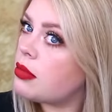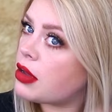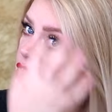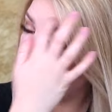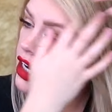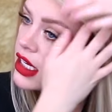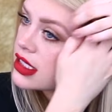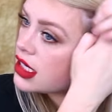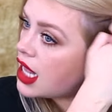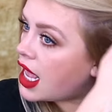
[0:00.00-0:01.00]
but there
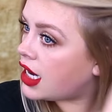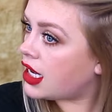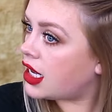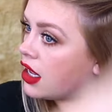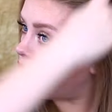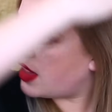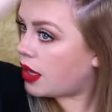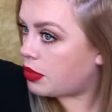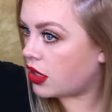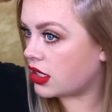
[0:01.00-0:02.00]
isn't any of
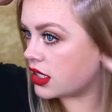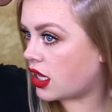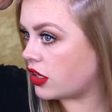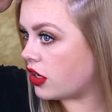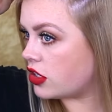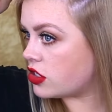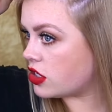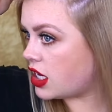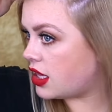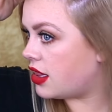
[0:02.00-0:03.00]
that blonde color
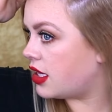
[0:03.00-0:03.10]
underneath.